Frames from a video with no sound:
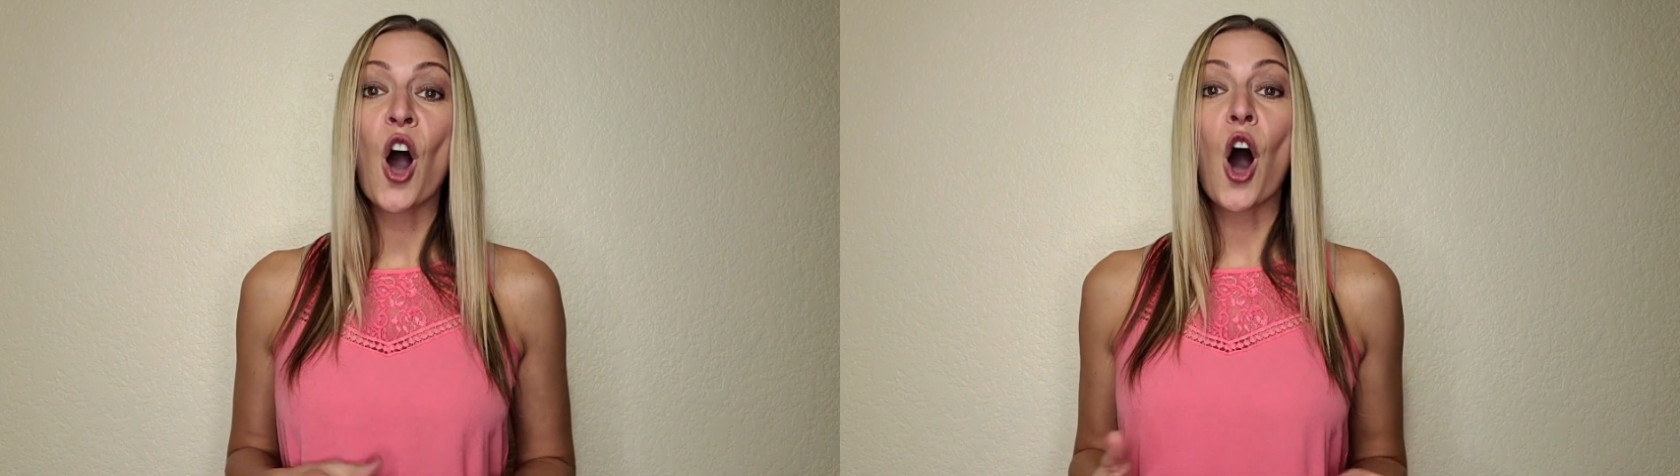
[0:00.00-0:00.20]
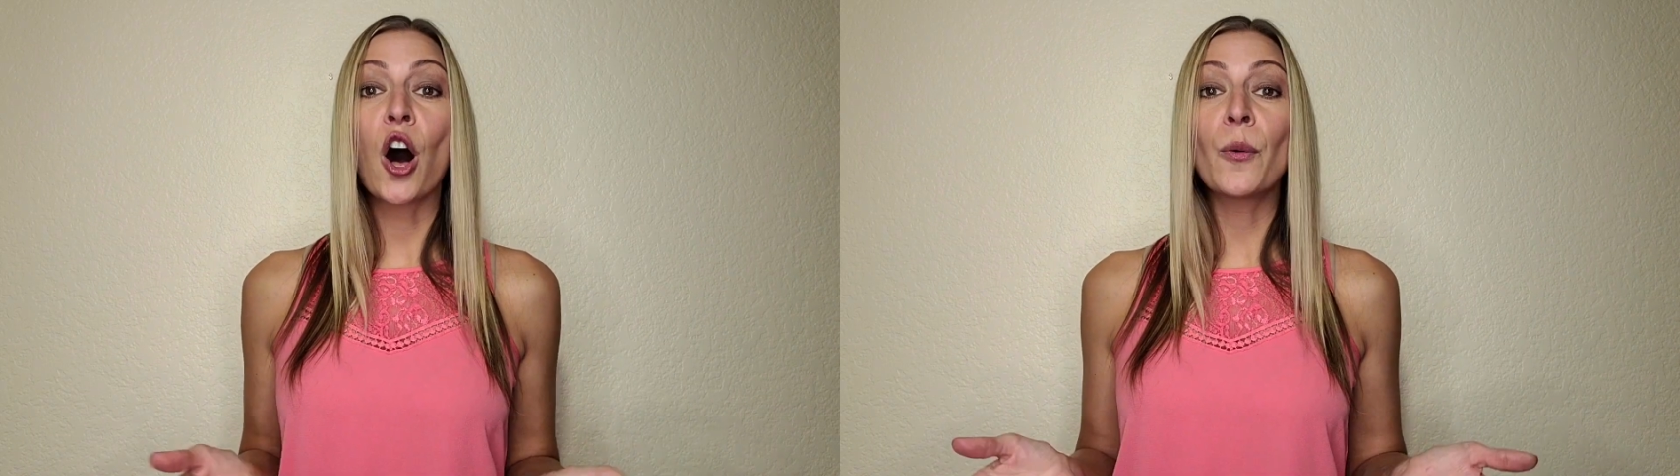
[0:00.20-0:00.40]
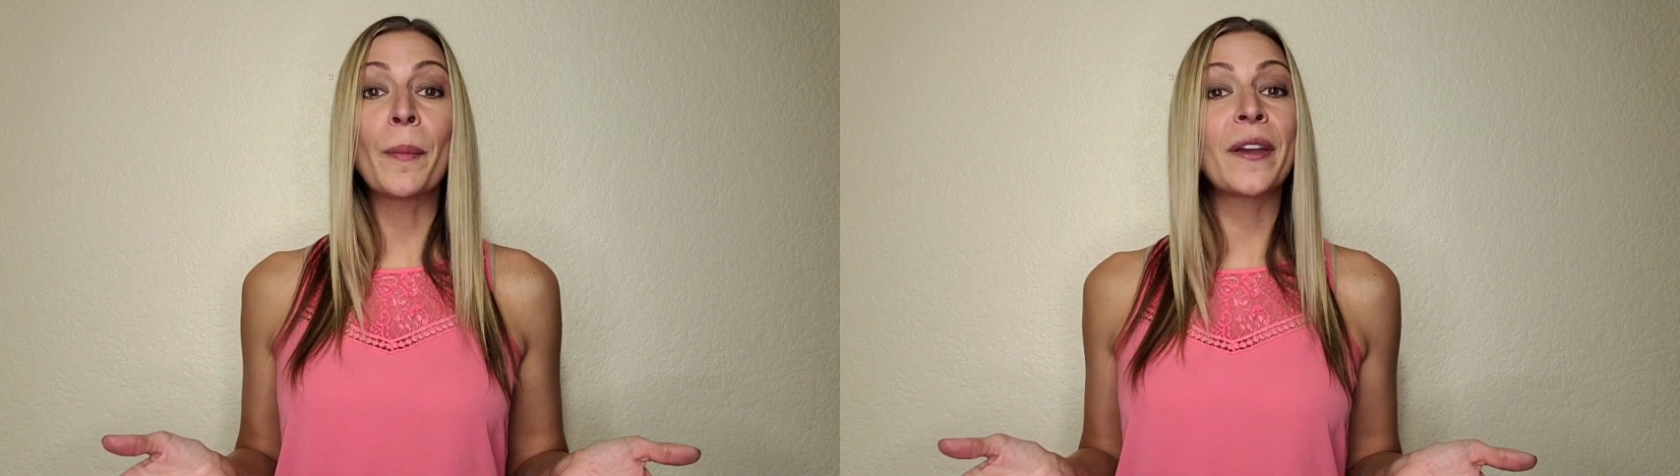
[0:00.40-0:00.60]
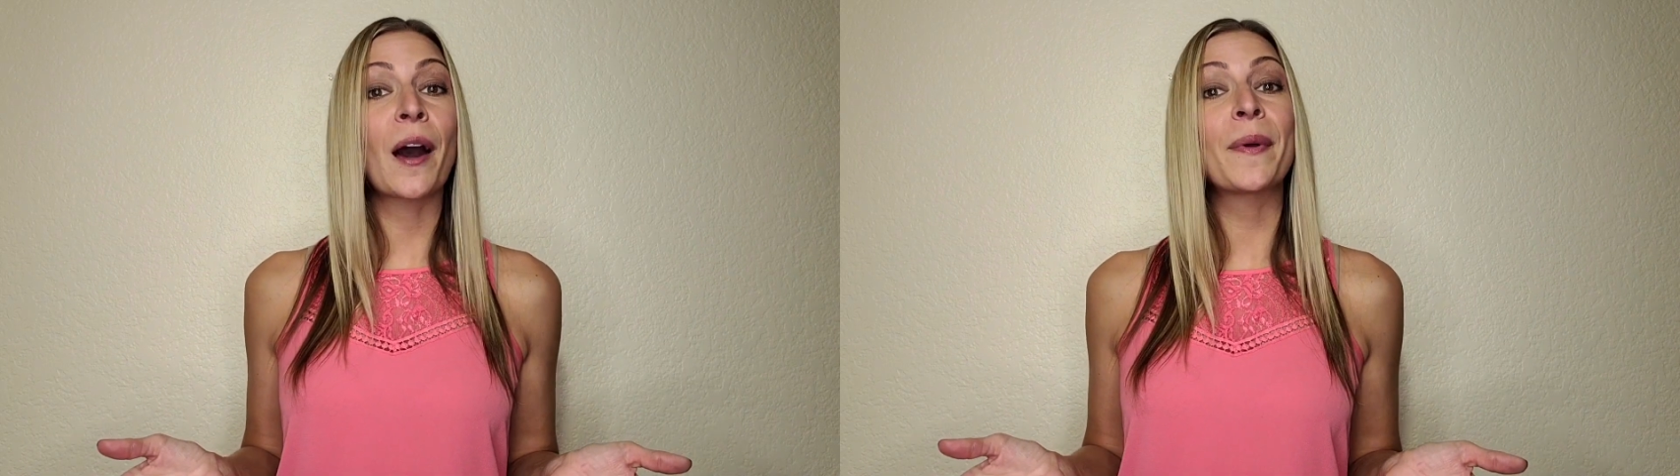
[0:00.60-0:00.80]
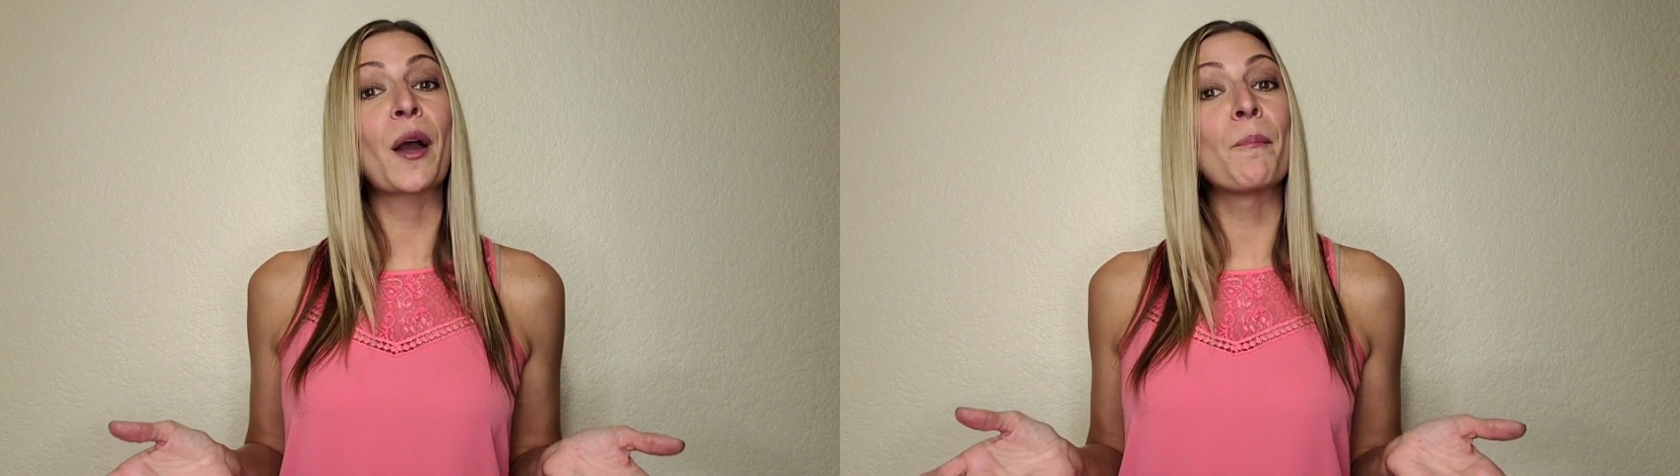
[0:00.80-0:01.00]
all while
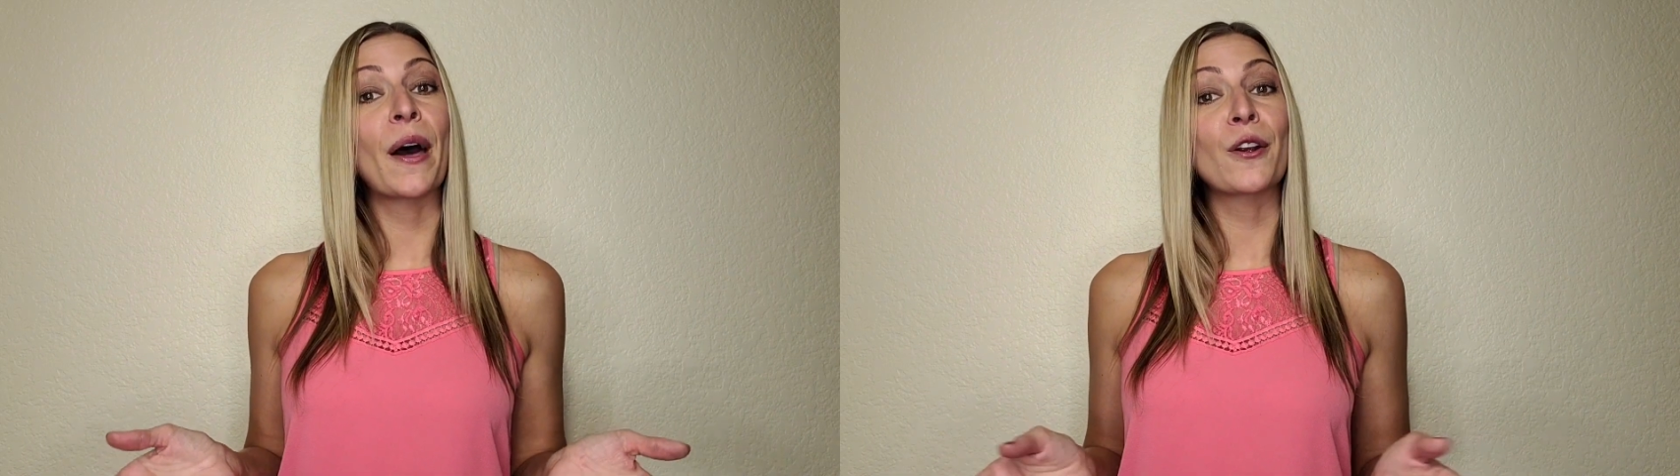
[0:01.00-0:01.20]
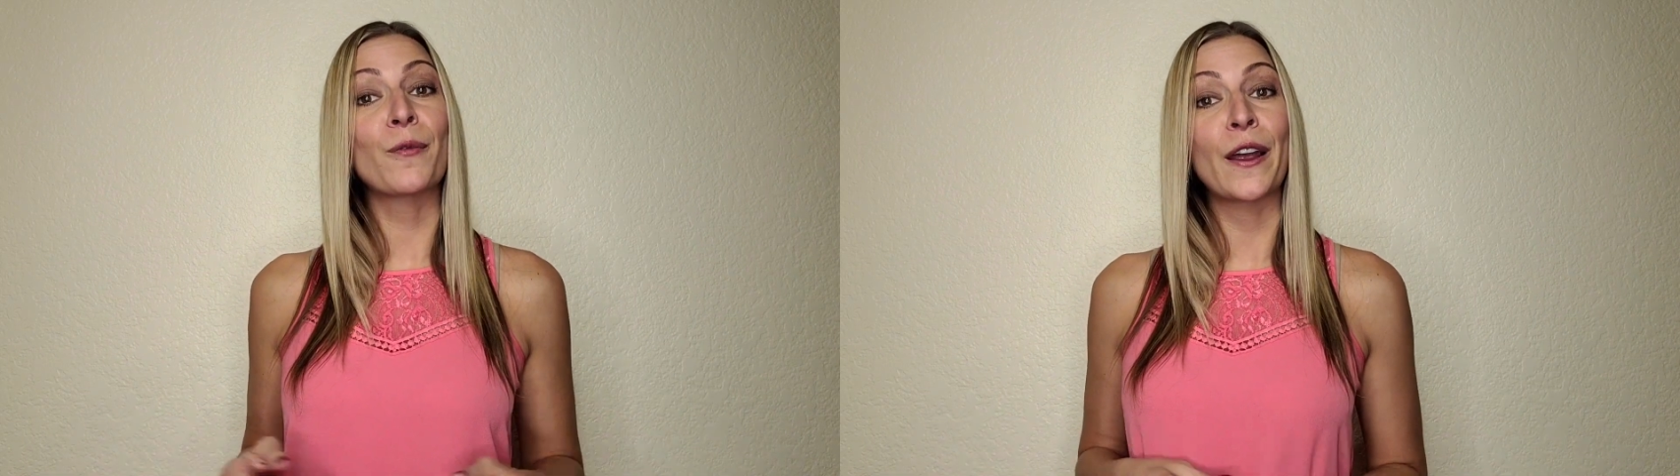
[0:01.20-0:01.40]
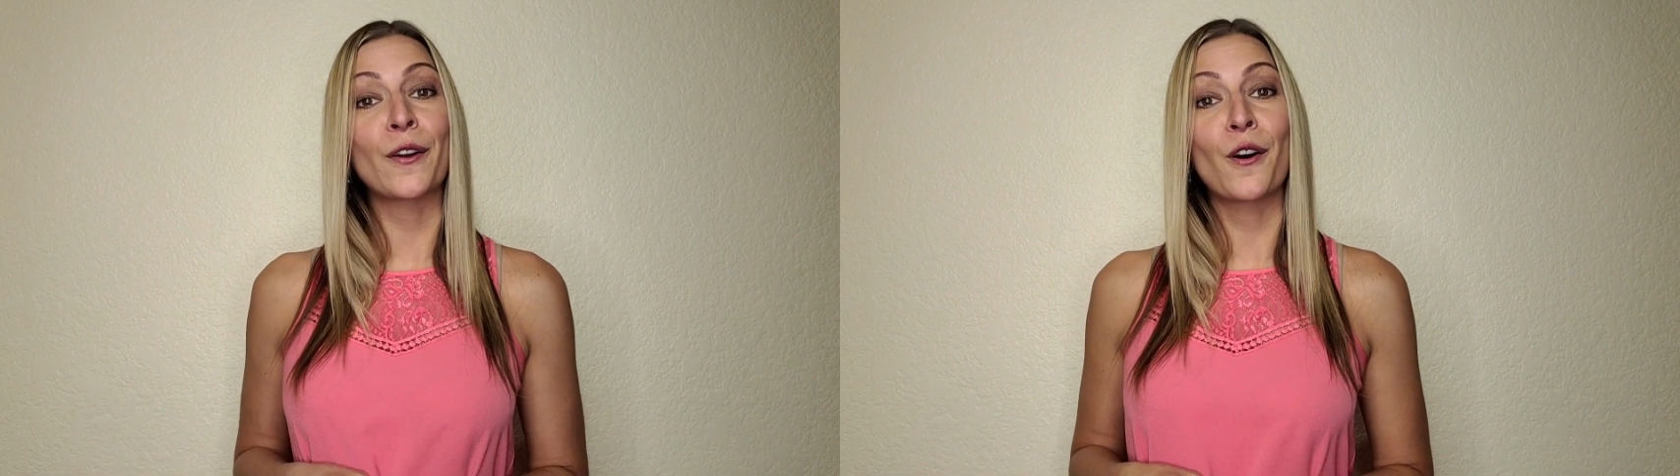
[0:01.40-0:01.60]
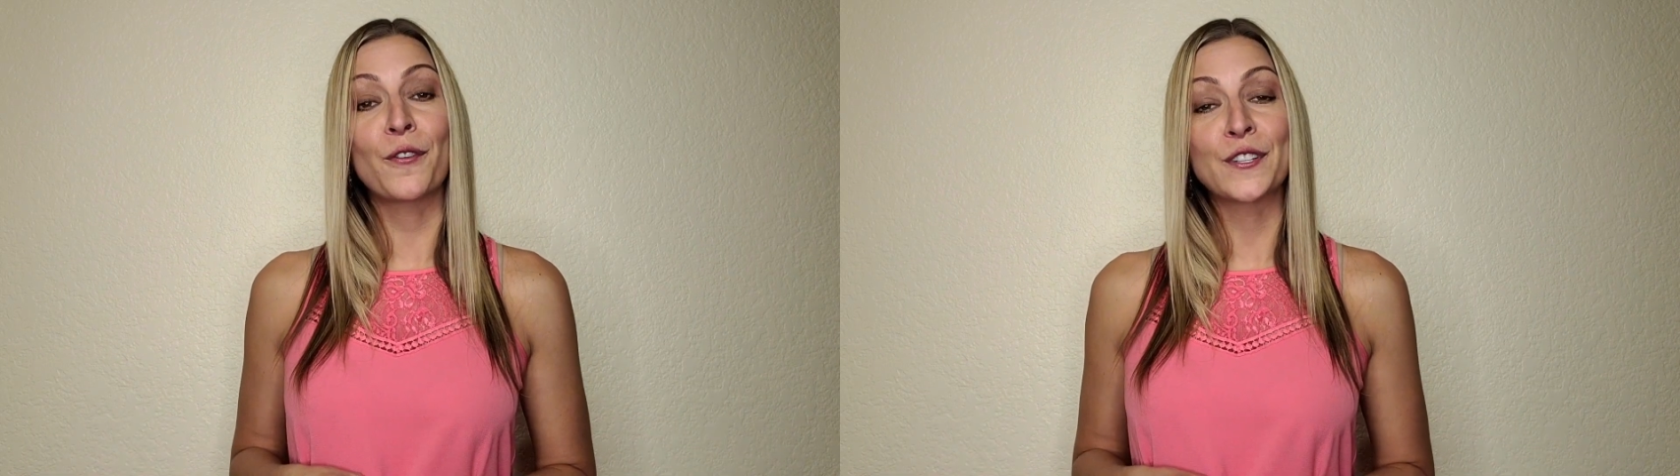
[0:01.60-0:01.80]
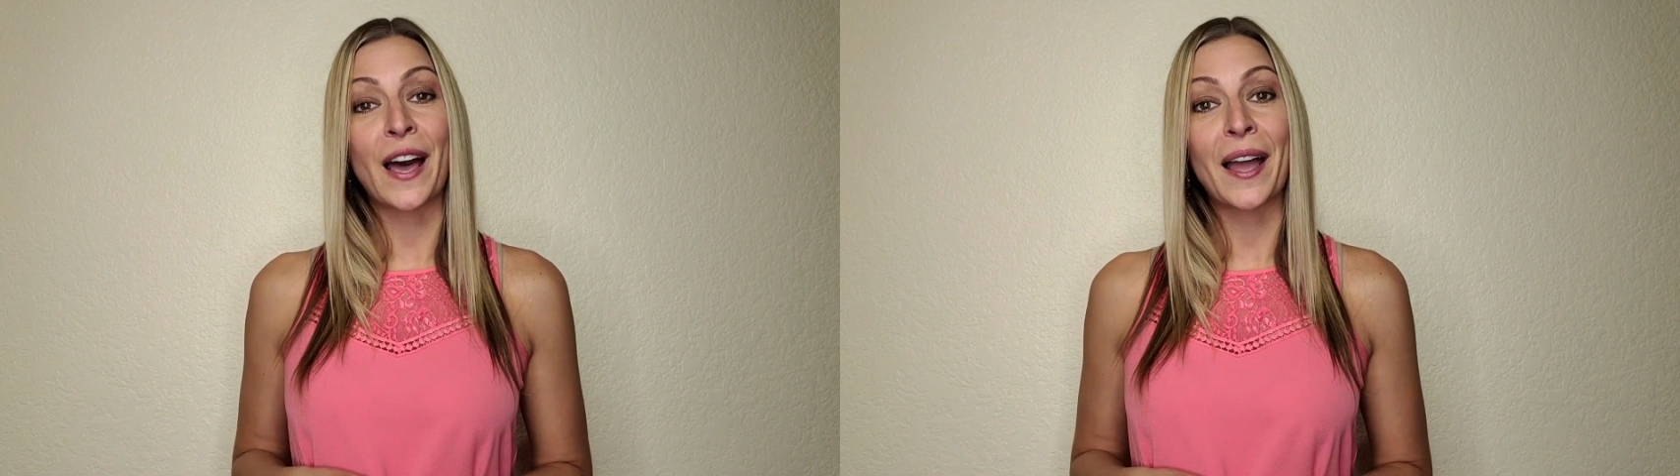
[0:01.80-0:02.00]
becoming a better writer
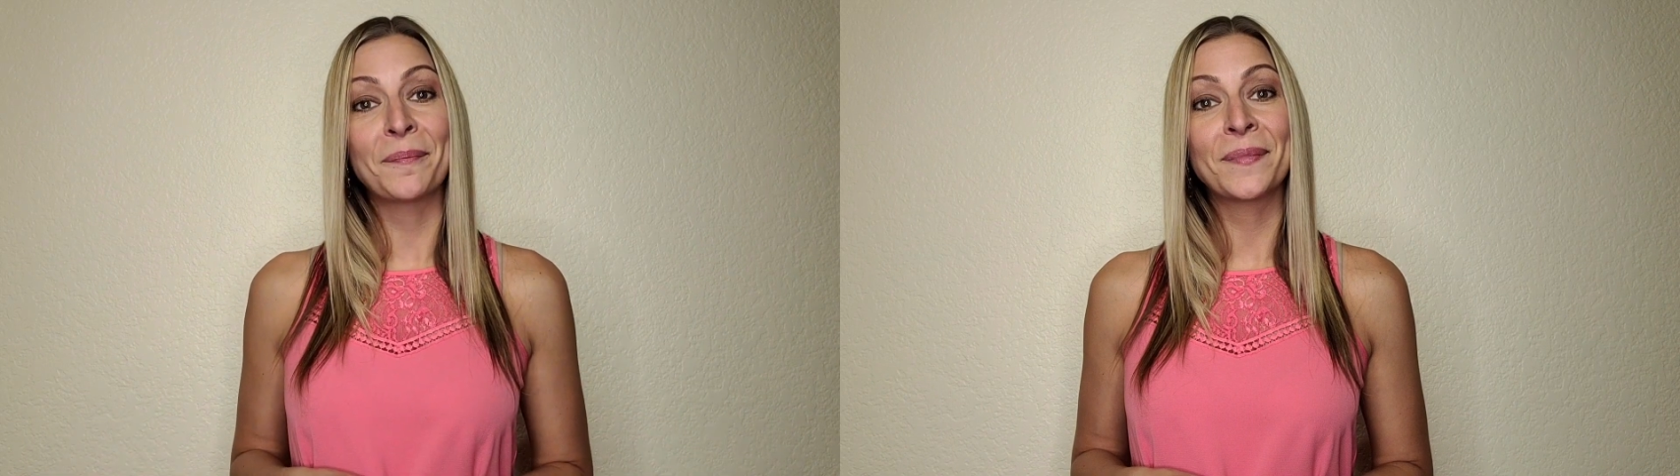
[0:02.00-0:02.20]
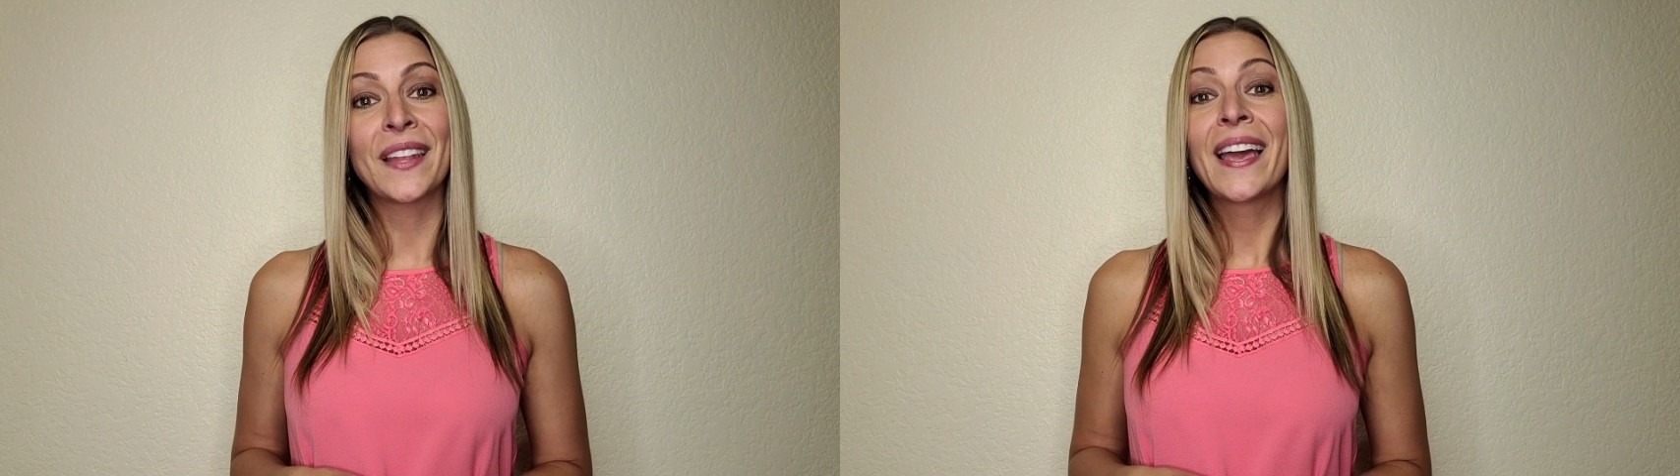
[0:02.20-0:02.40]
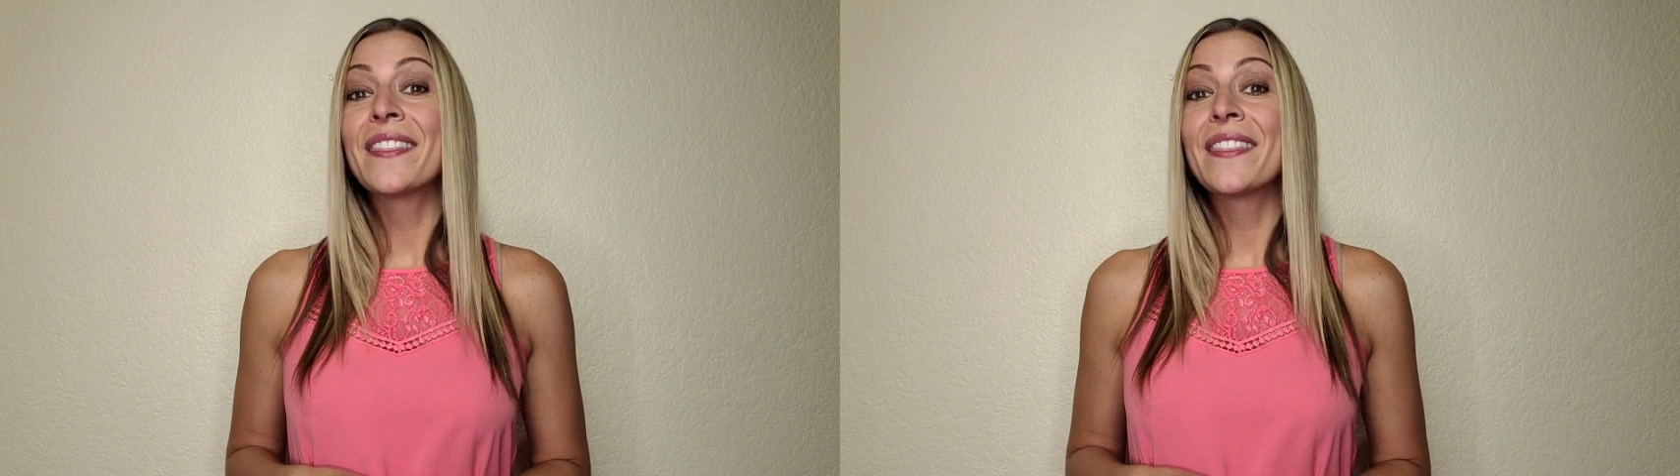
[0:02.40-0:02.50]
over time,